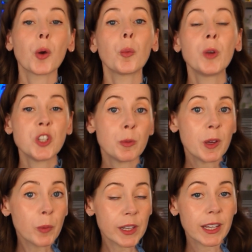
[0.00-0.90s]
would you be
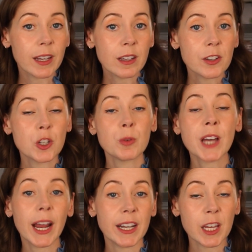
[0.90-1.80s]
willing to
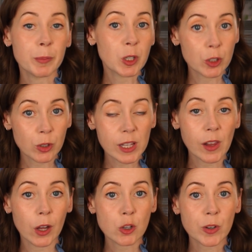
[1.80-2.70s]
tidy up your dirty
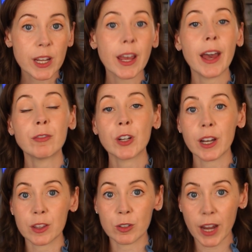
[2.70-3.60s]
laundry every
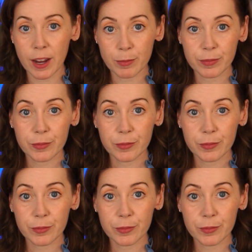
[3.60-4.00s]
other day?